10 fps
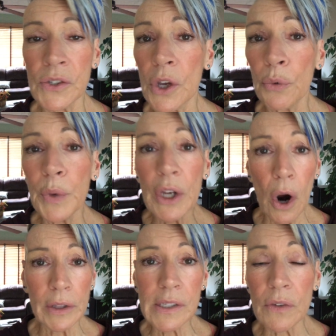So
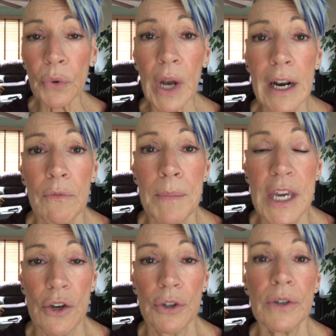regardless of what kind of
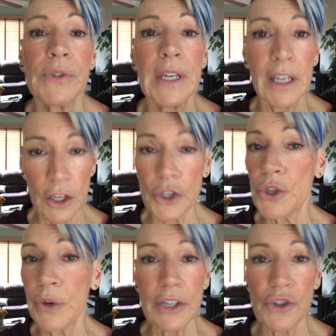meat you're using,
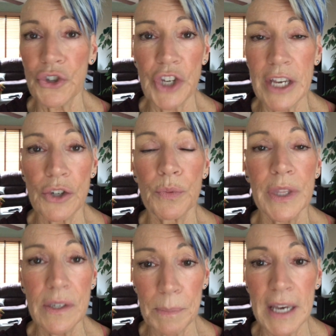you can just change it with
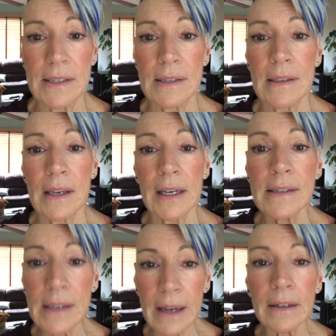the spices, like I
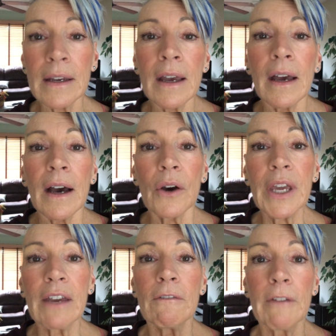said.
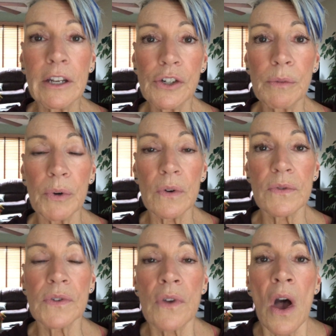Okay,
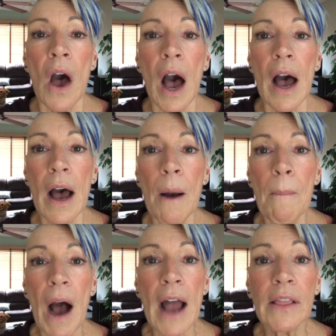vegetables.
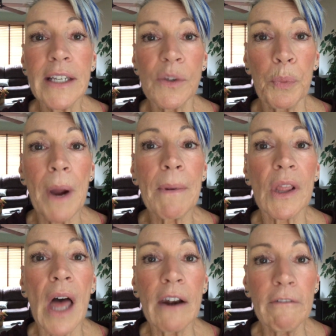I like to prep a
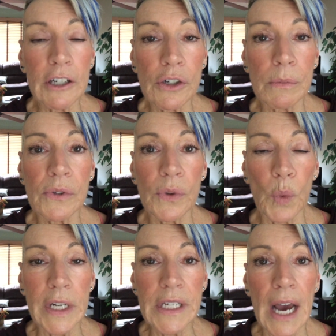lot of vegetables at
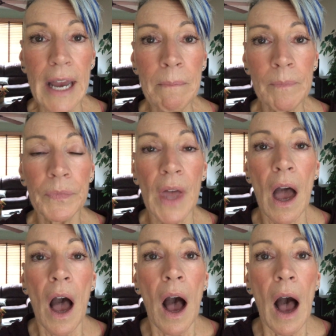one time.
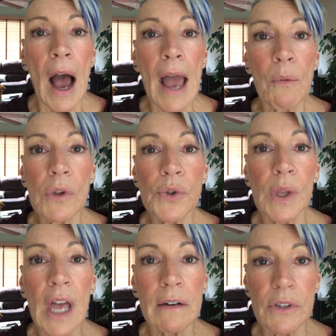I will do a
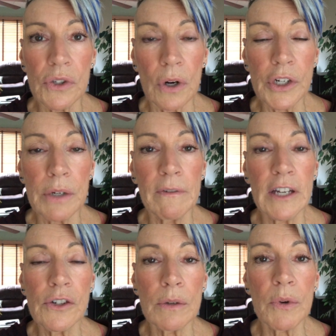lot of starchy
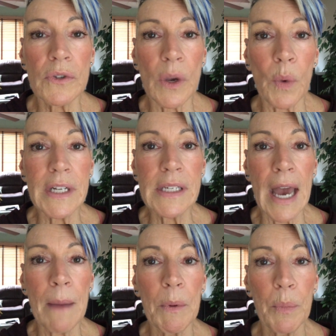vegetables at one
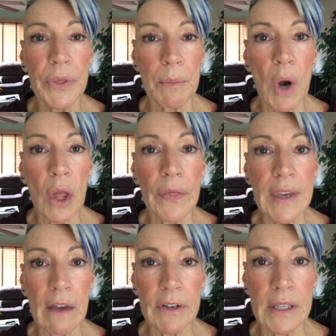time and put them all in
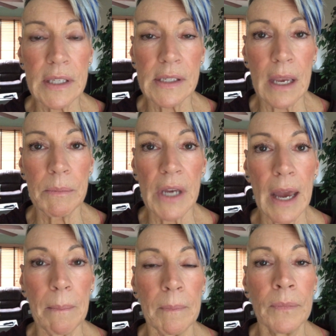the oven at the same time.